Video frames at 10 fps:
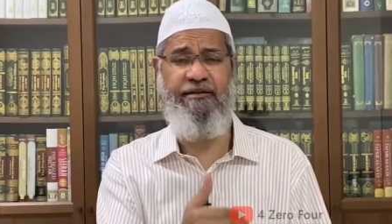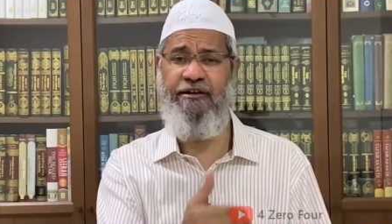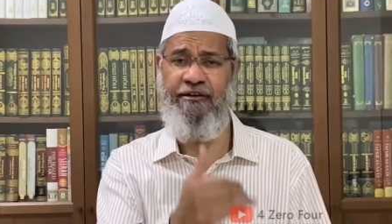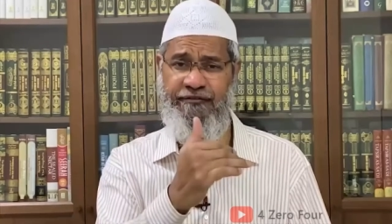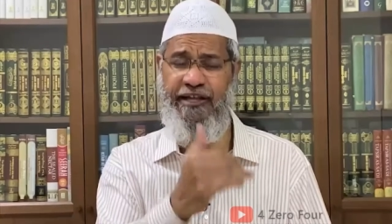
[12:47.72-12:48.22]

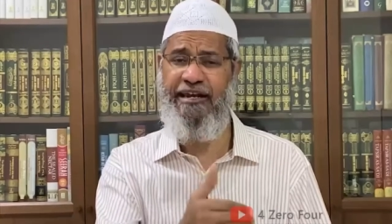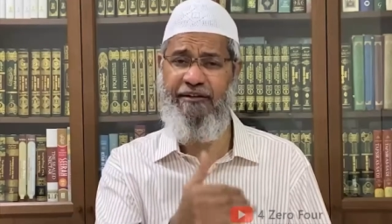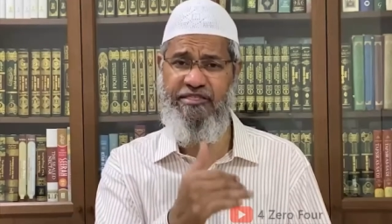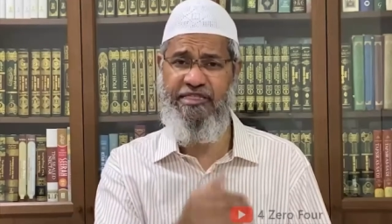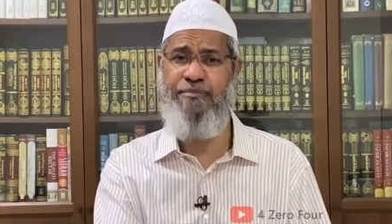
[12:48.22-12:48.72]
Zaira
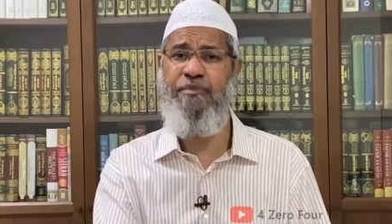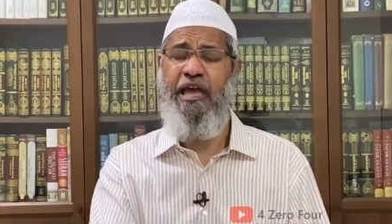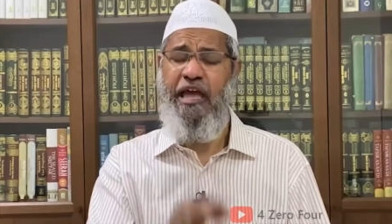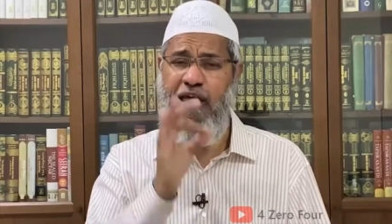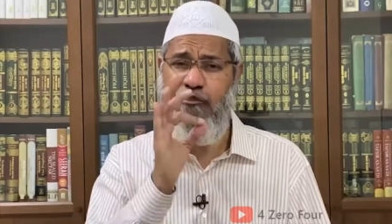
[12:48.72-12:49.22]
Wasim
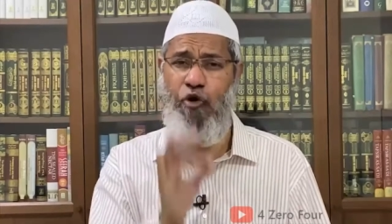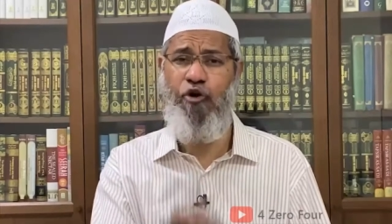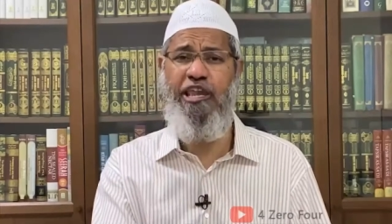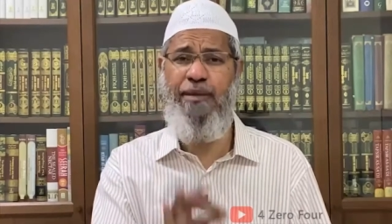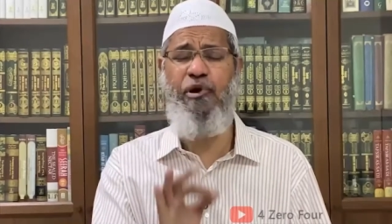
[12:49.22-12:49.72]
is
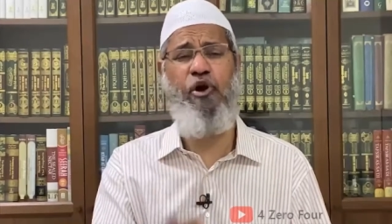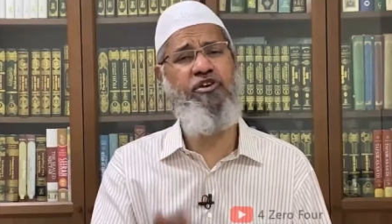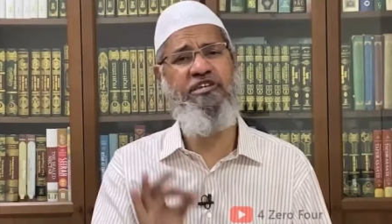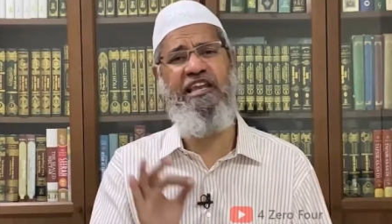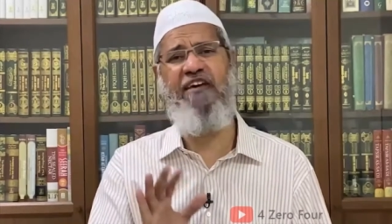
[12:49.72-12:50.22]
only because
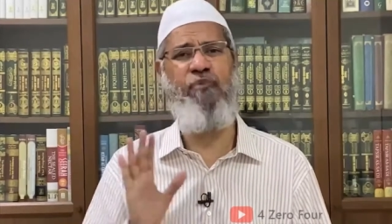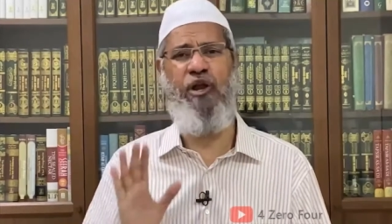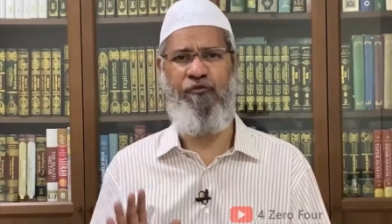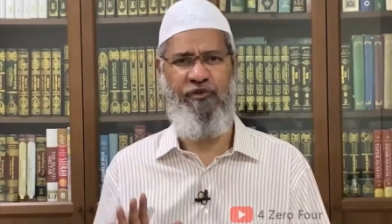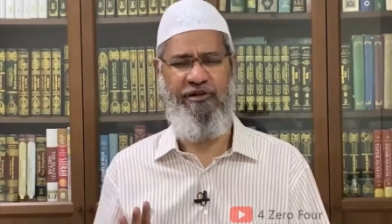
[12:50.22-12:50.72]
she left
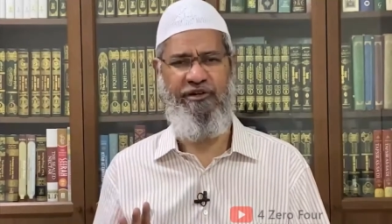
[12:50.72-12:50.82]
Bollywood.